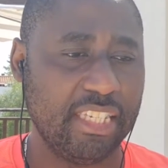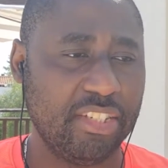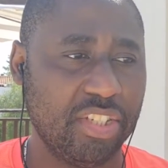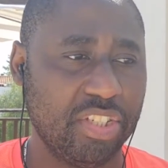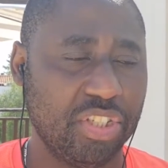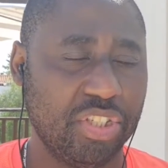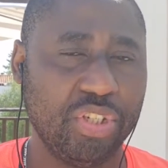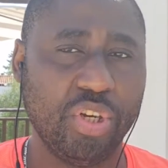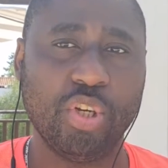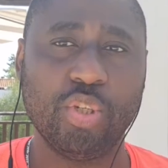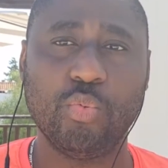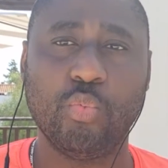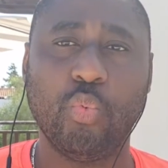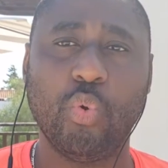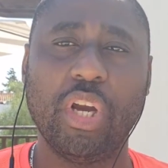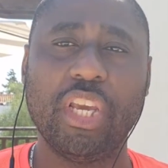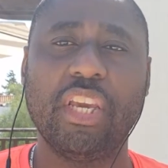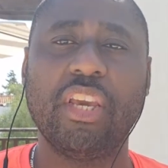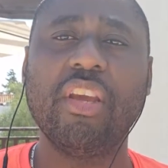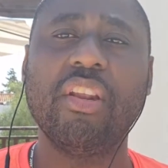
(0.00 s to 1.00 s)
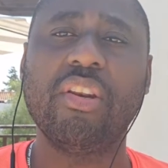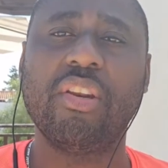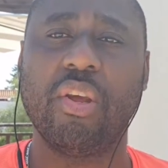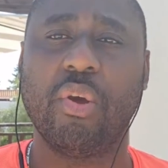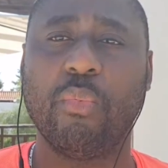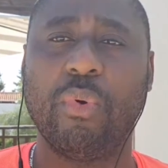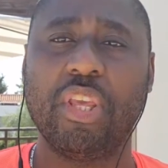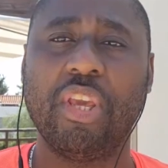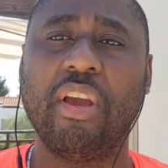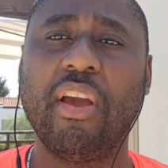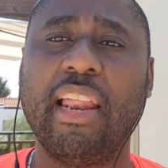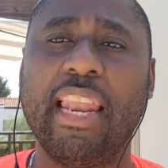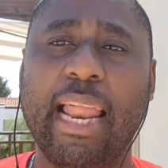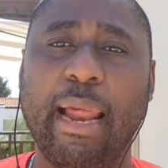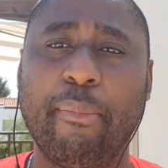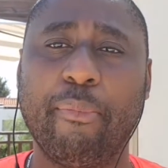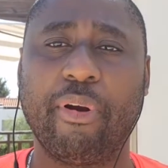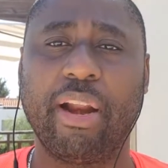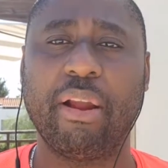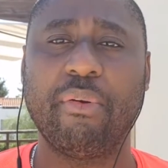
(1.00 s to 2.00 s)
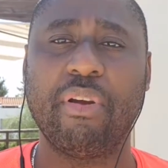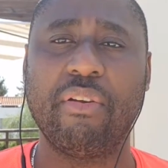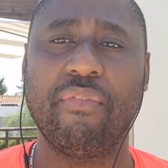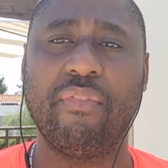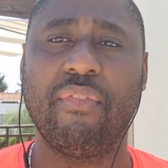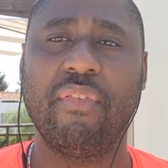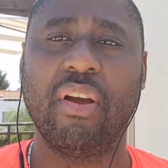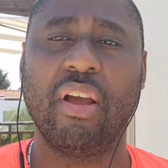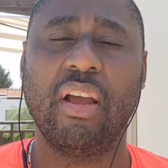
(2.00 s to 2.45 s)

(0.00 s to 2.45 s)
it just shows what you can do when you collaborate with